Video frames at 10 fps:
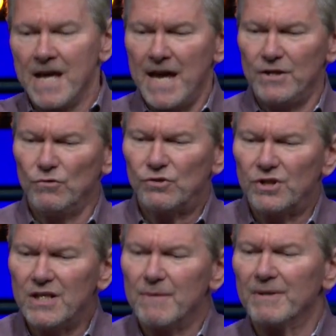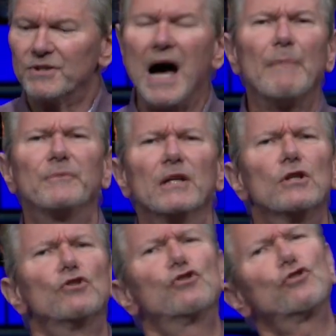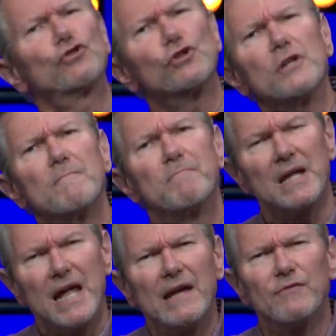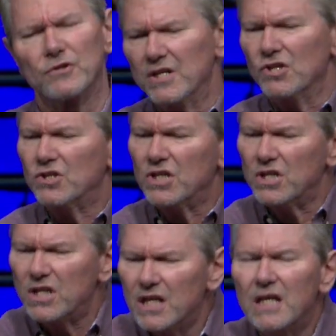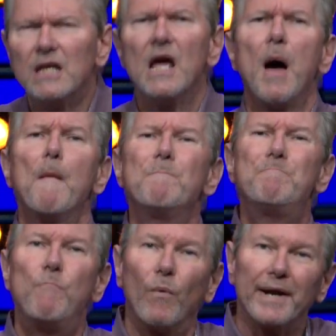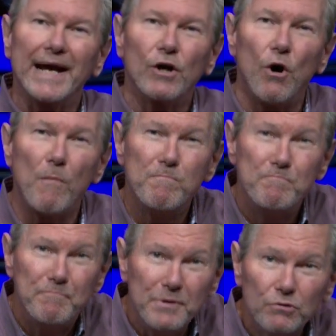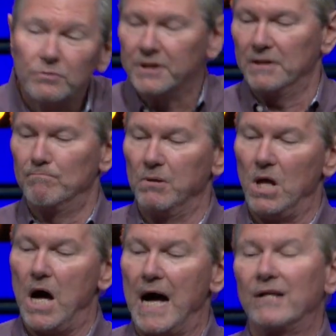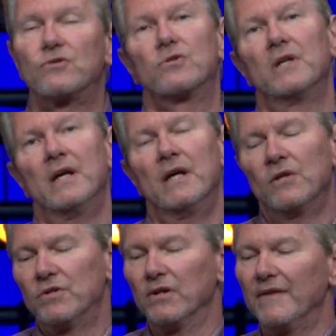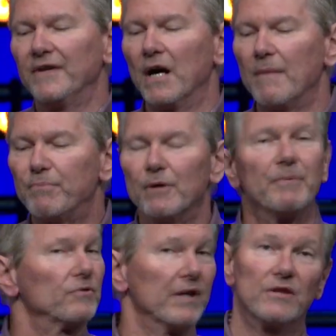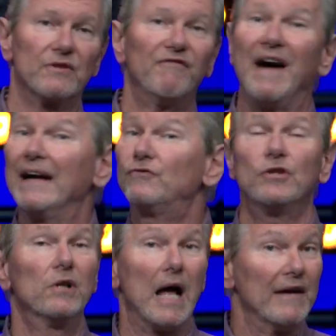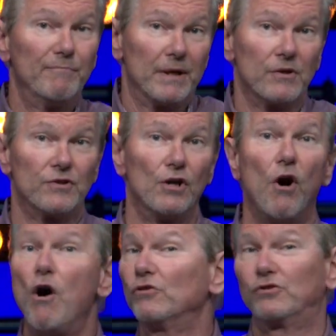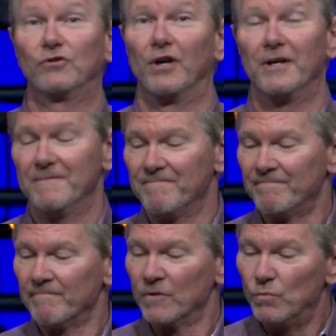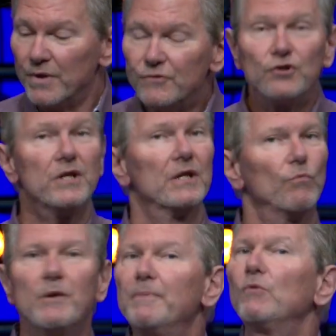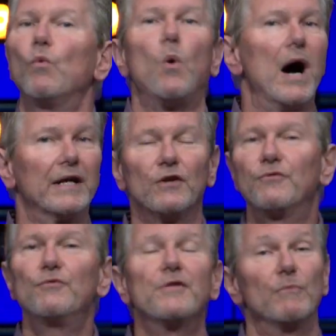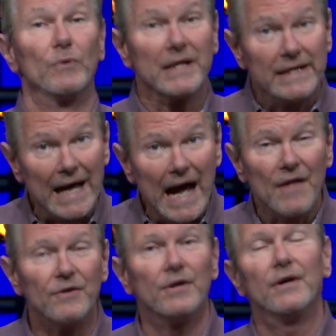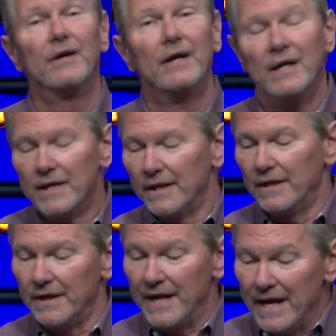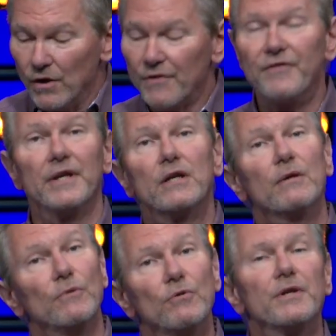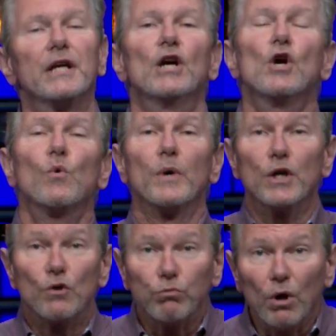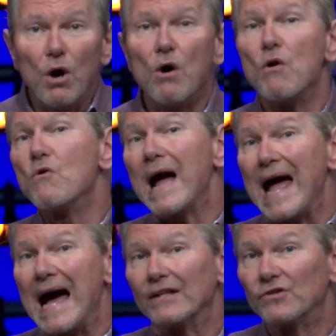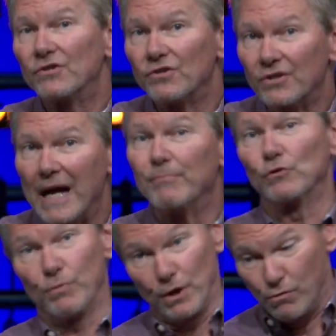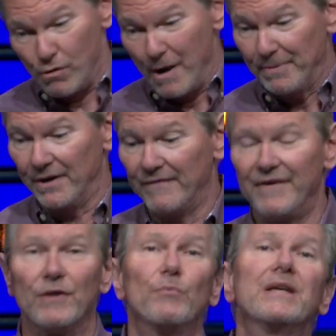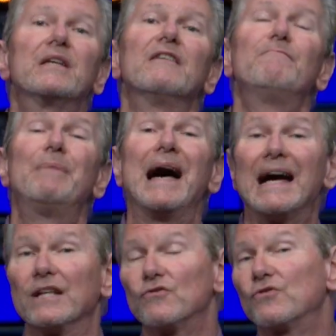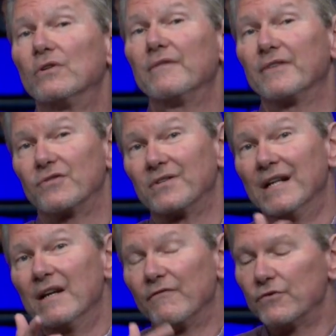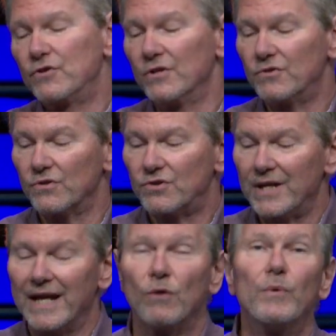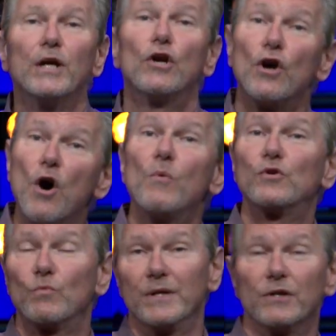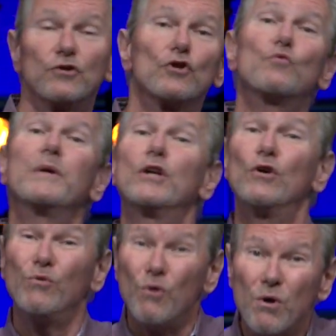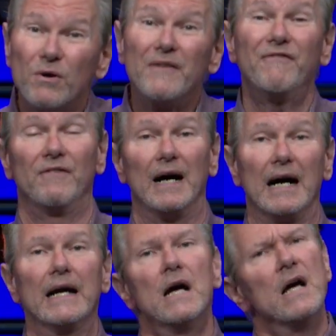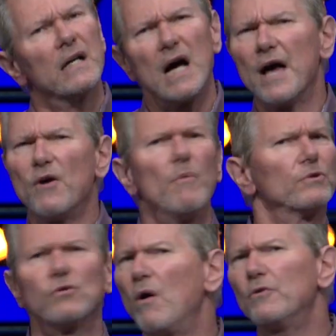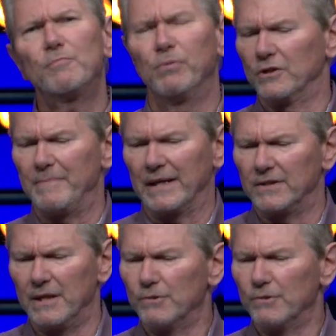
And you see them adopting these certain behaviors, these key, what I call building blocks to living on purpose. And it's a 5G life because they all start with G, and we've been walking through them. We gather in healthy community. We grow as disciples. We grow up in our faith. We give back in service for Jesus' sake. We go as witnesses. We glorify God always. Always points back to Him.